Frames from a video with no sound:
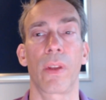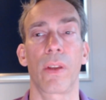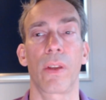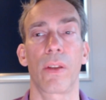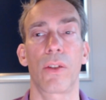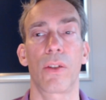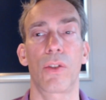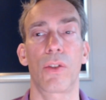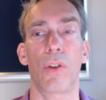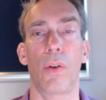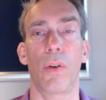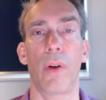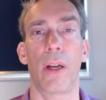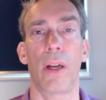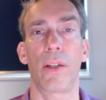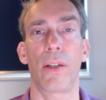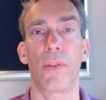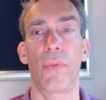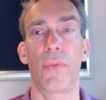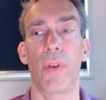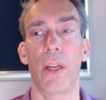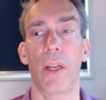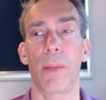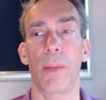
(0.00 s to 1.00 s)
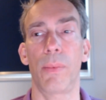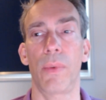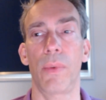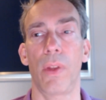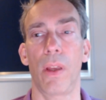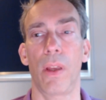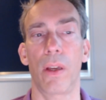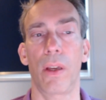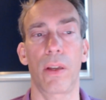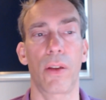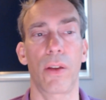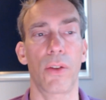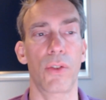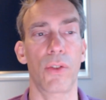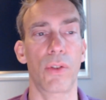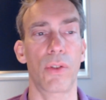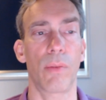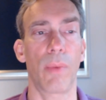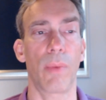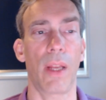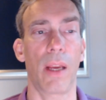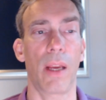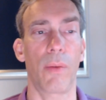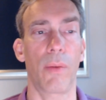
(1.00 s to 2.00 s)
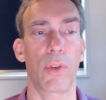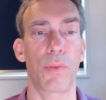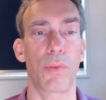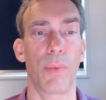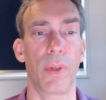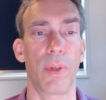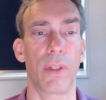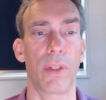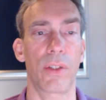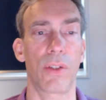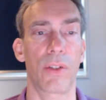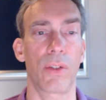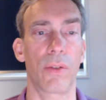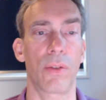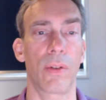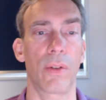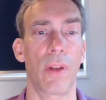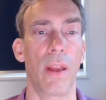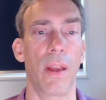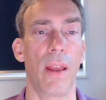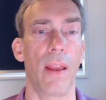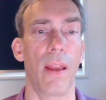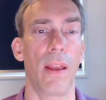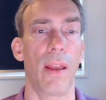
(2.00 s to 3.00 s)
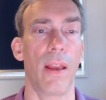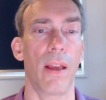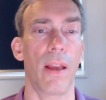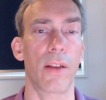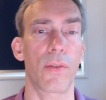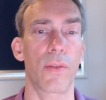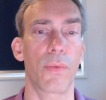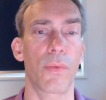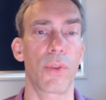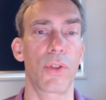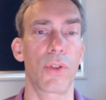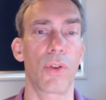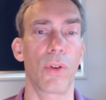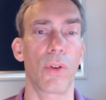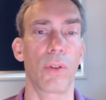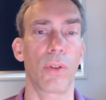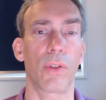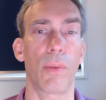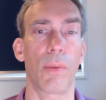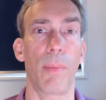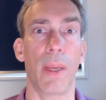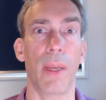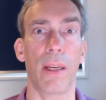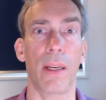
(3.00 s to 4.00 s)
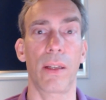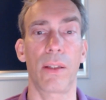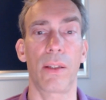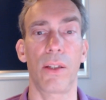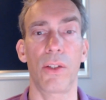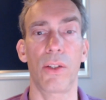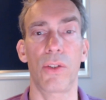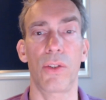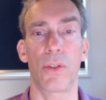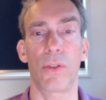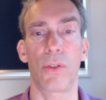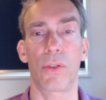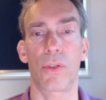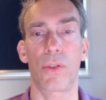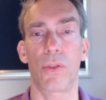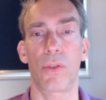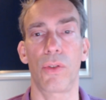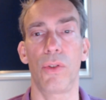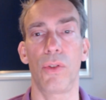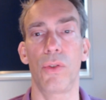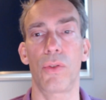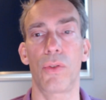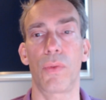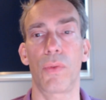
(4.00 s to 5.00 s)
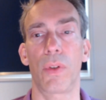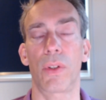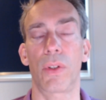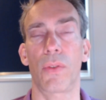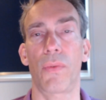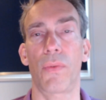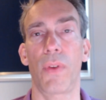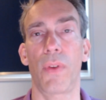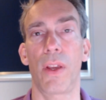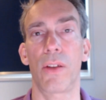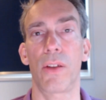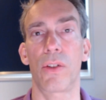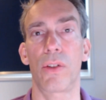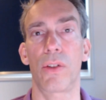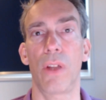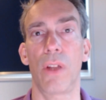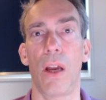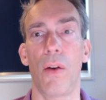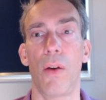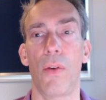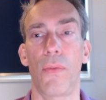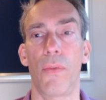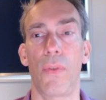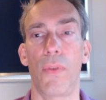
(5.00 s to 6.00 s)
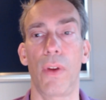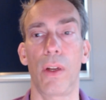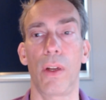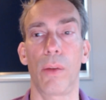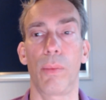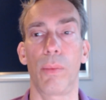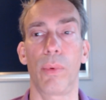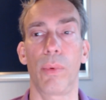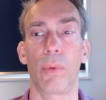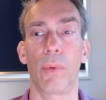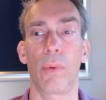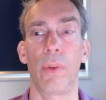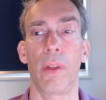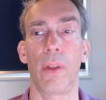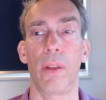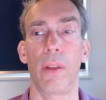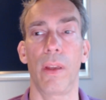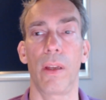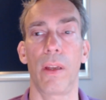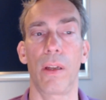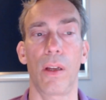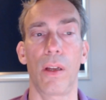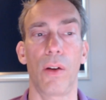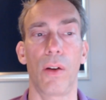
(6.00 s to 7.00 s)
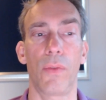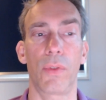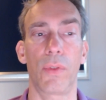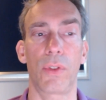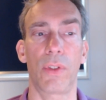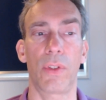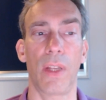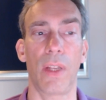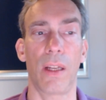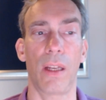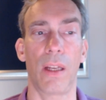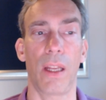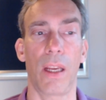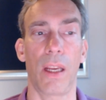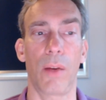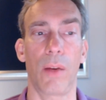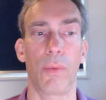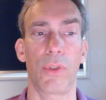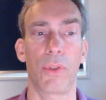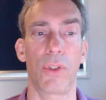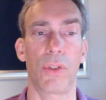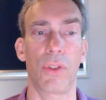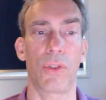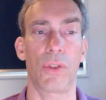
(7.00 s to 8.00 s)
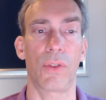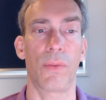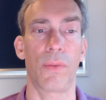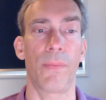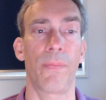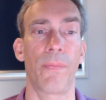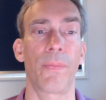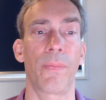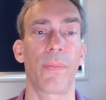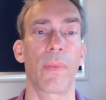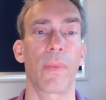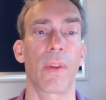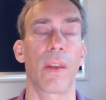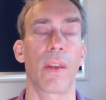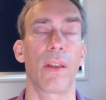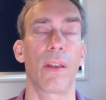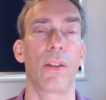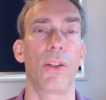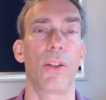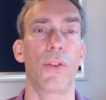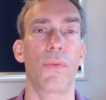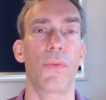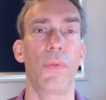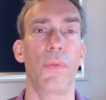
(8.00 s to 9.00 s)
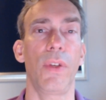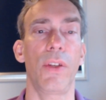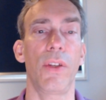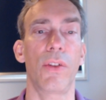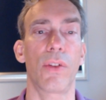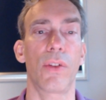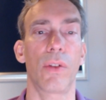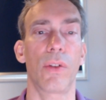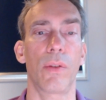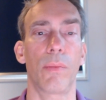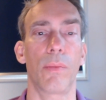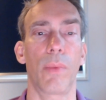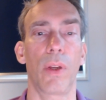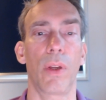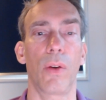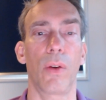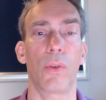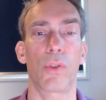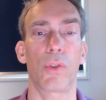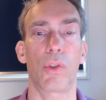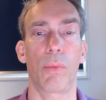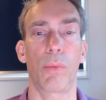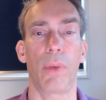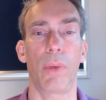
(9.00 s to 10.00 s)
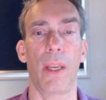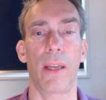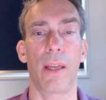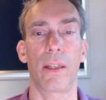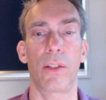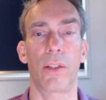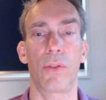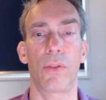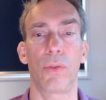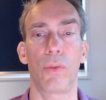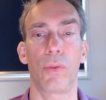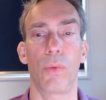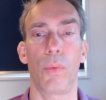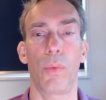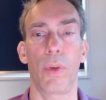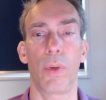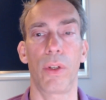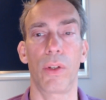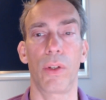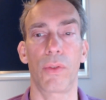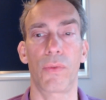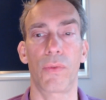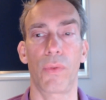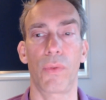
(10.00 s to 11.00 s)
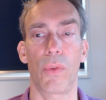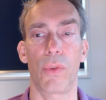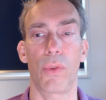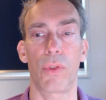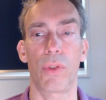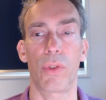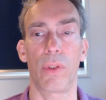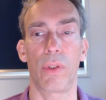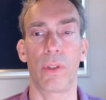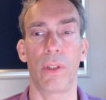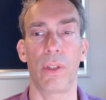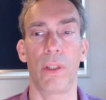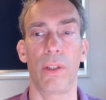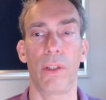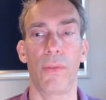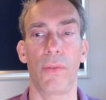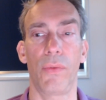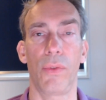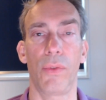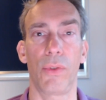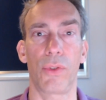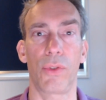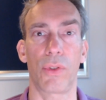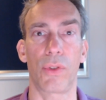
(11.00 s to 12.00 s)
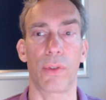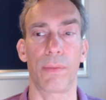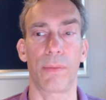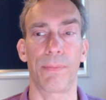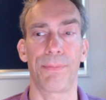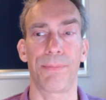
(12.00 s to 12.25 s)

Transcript: So I developed a custom language manager. As a result, the Mac Edition's user interface is now available in over 10 languages. This feature may also be added to the Windows version in the future.